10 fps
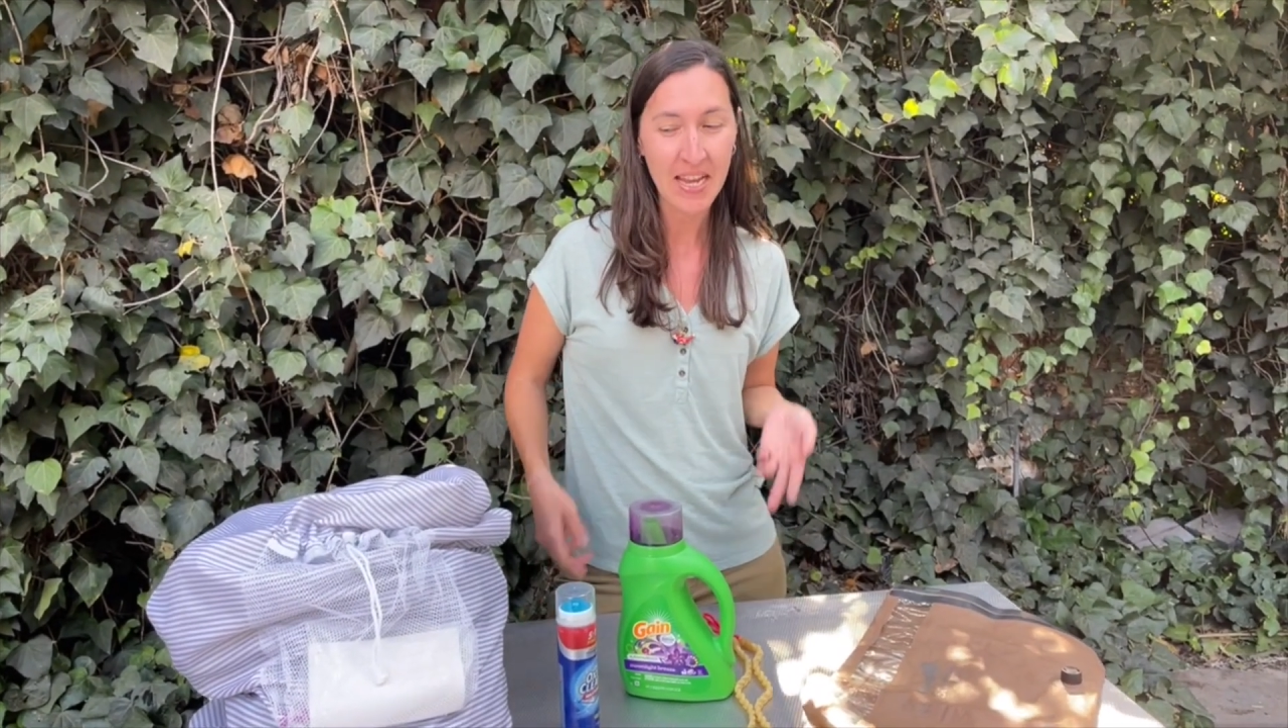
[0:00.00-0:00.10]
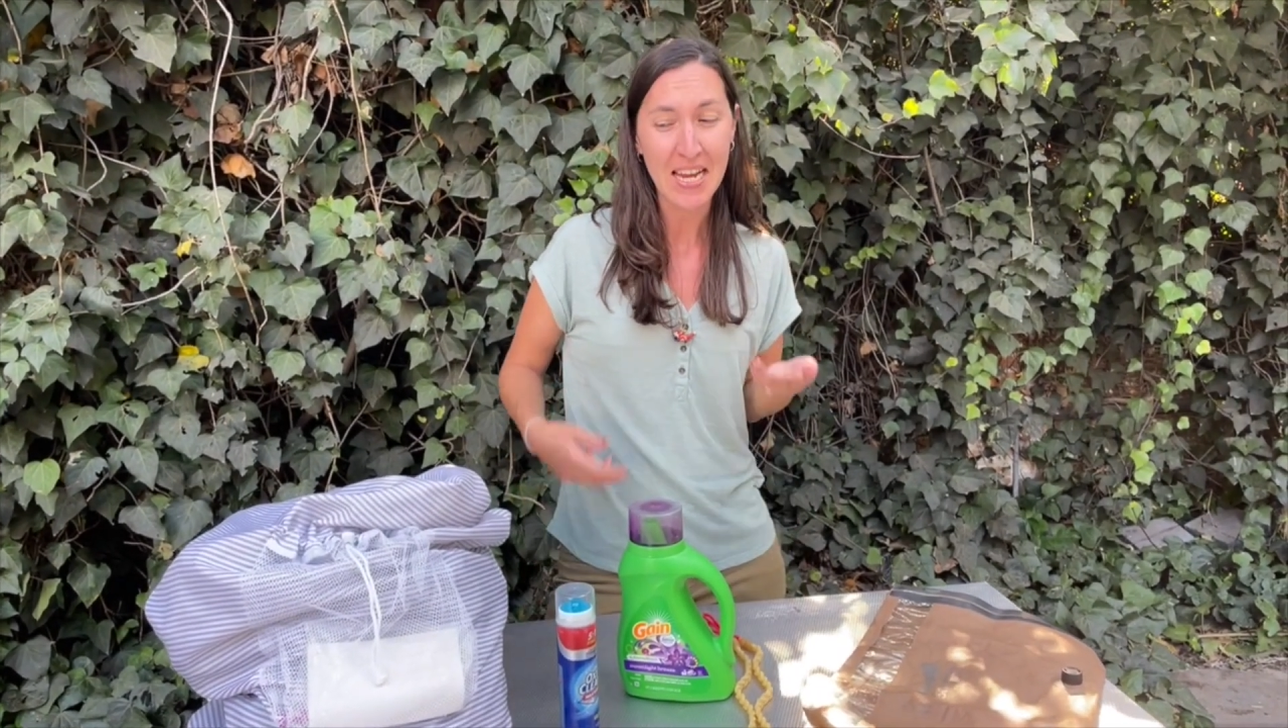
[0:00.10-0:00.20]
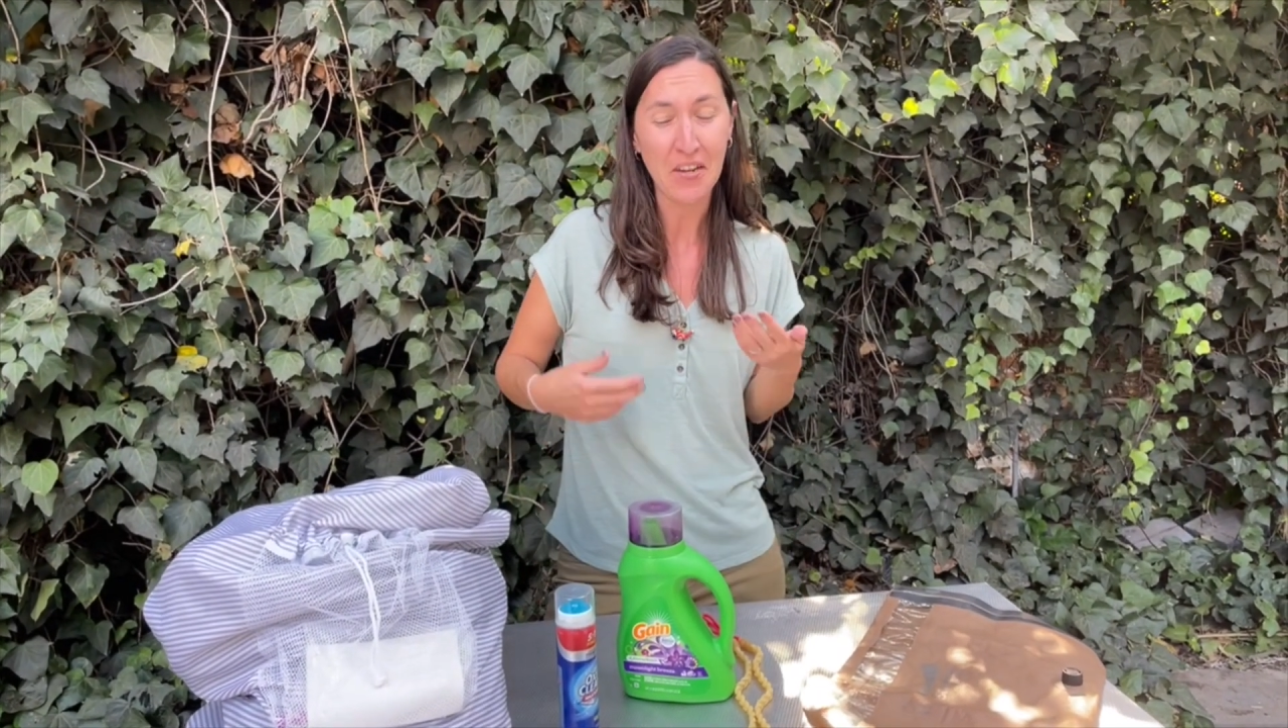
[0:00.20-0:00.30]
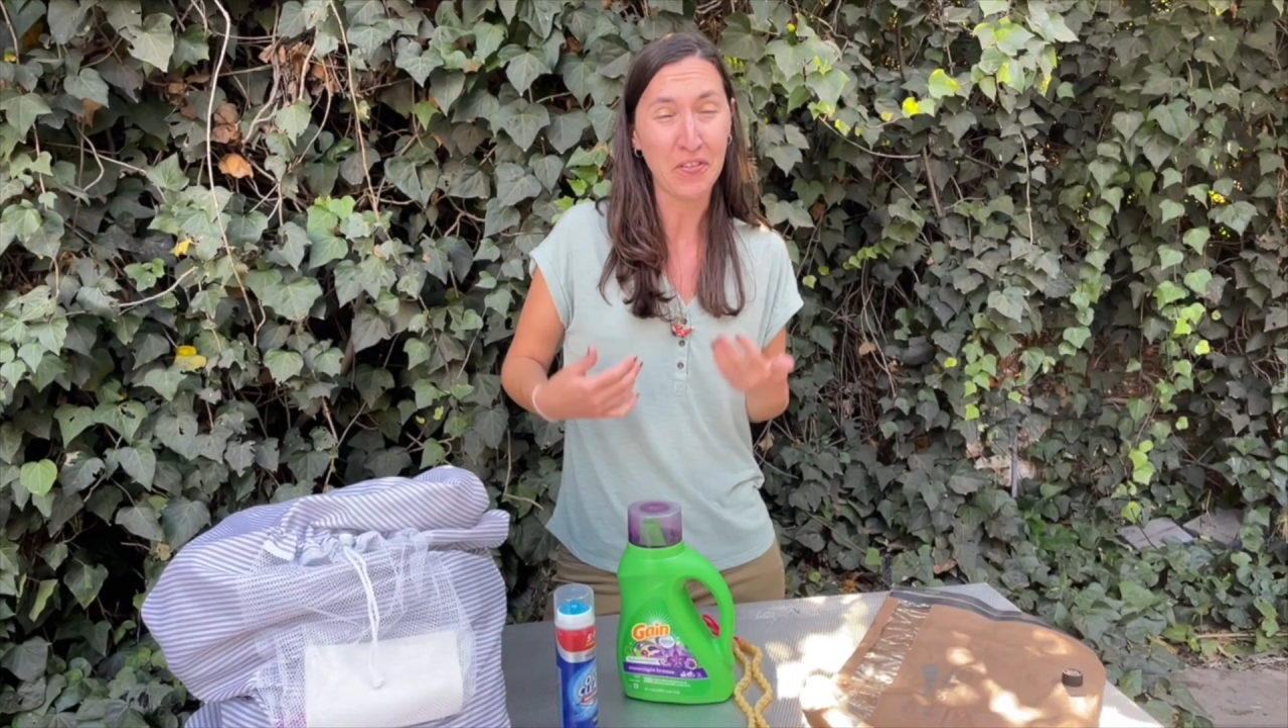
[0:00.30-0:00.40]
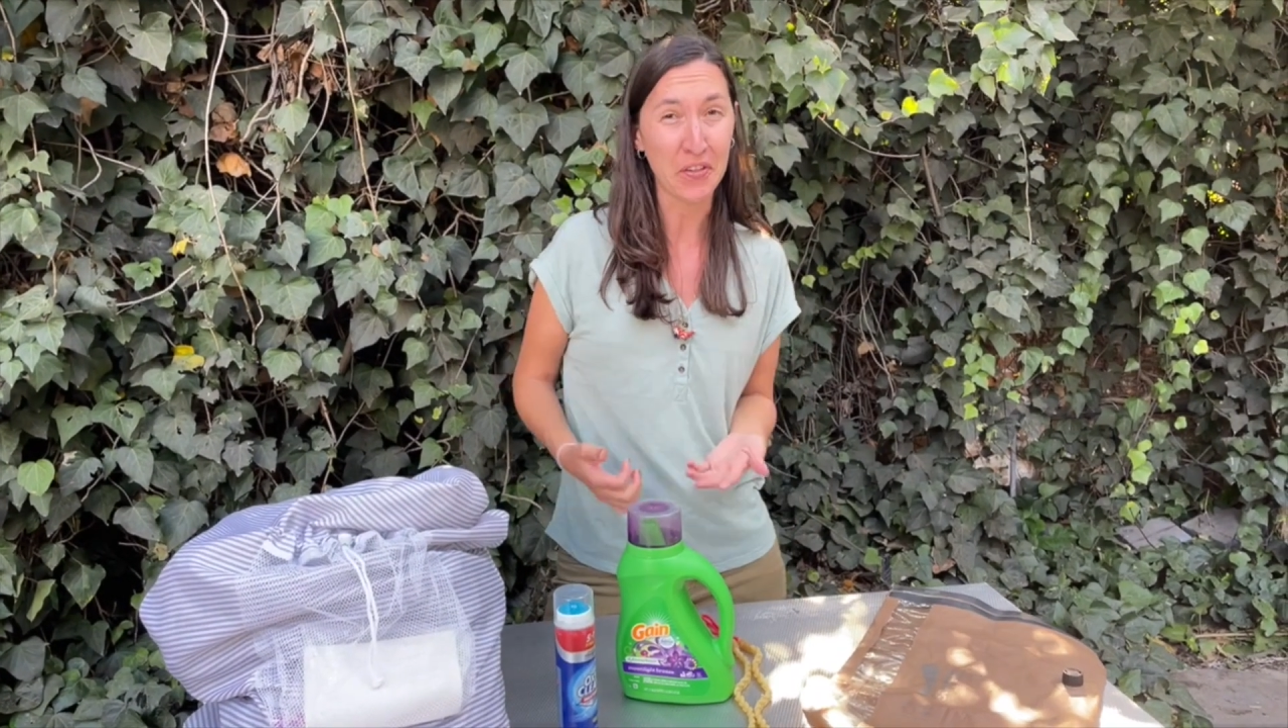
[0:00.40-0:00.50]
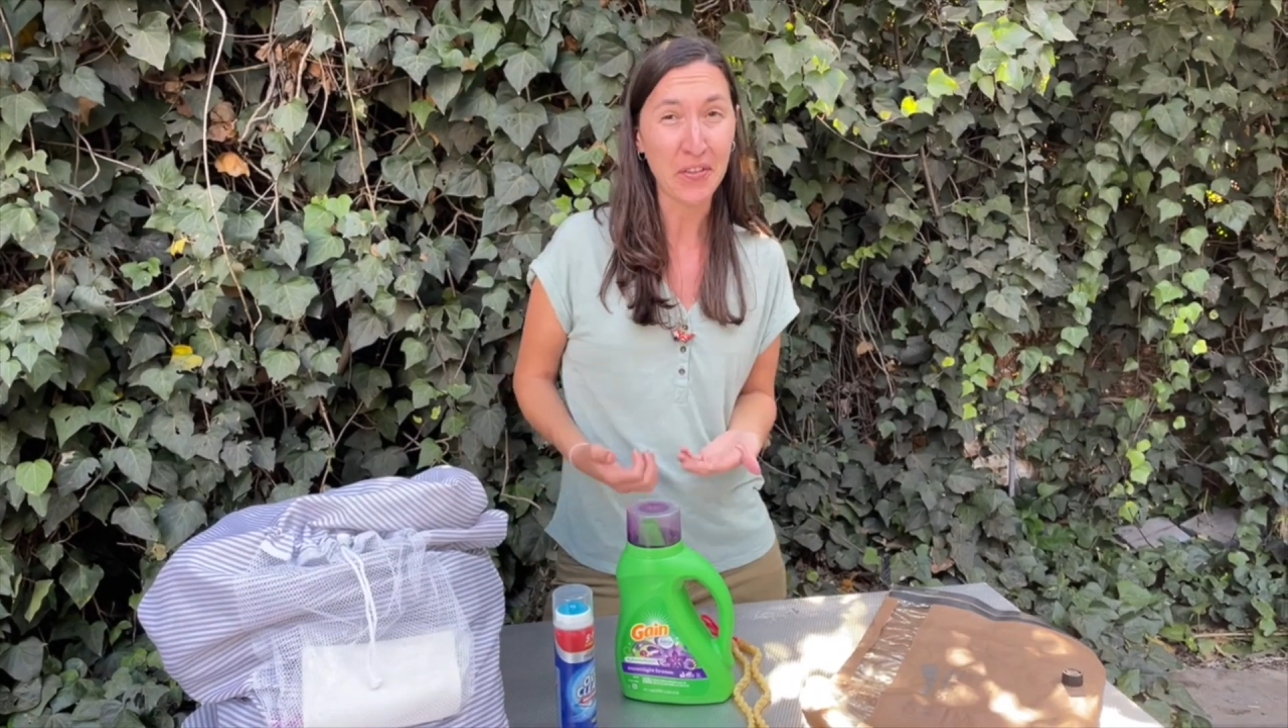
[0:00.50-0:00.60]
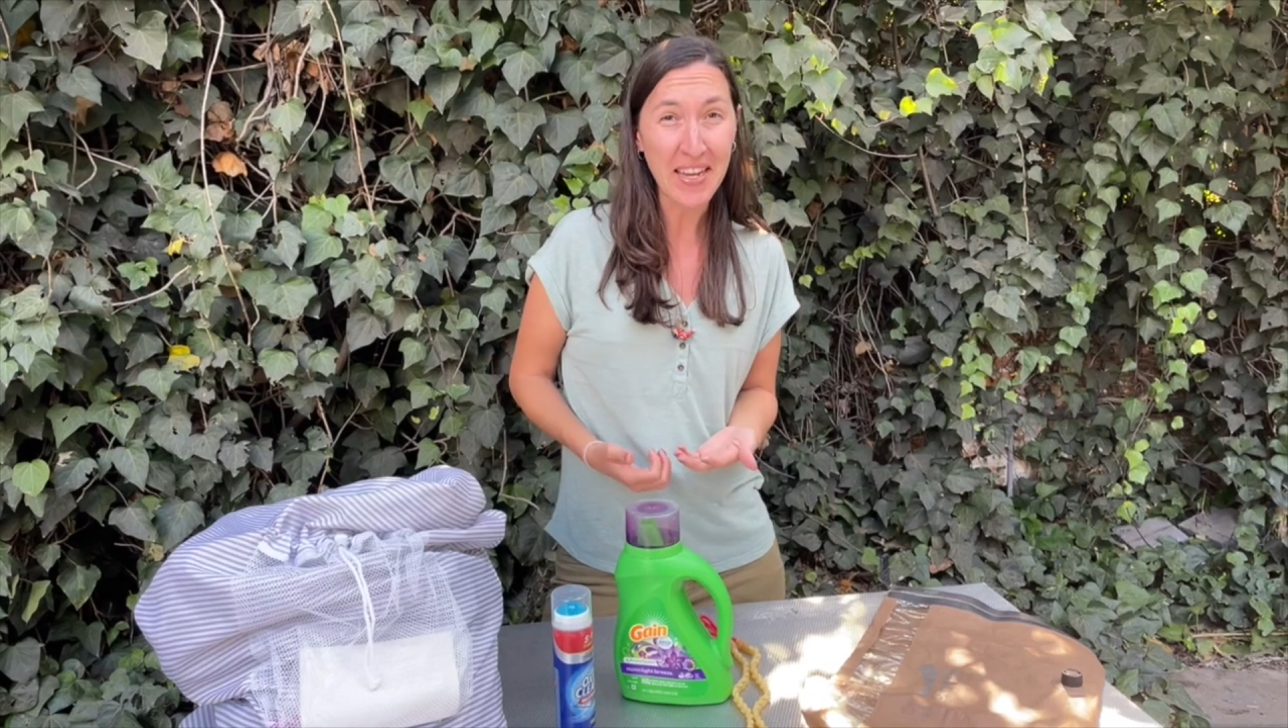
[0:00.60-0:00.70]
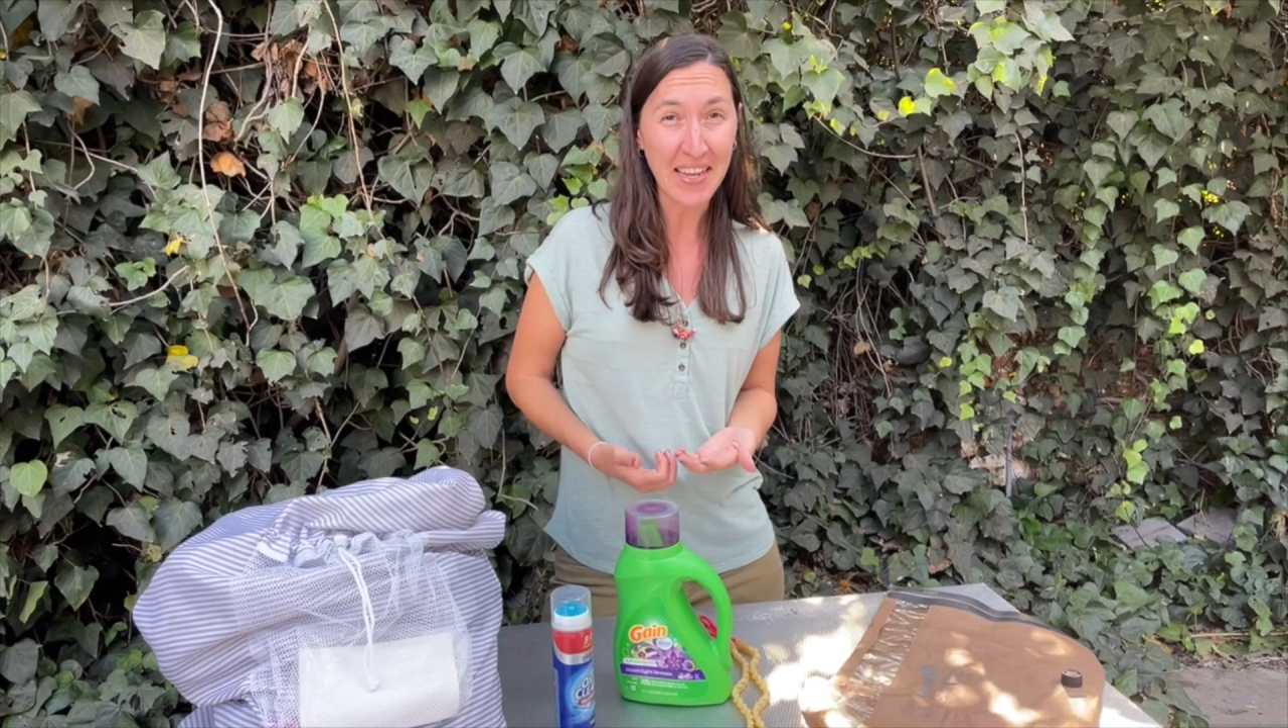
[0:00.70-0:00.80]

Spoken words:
If you're like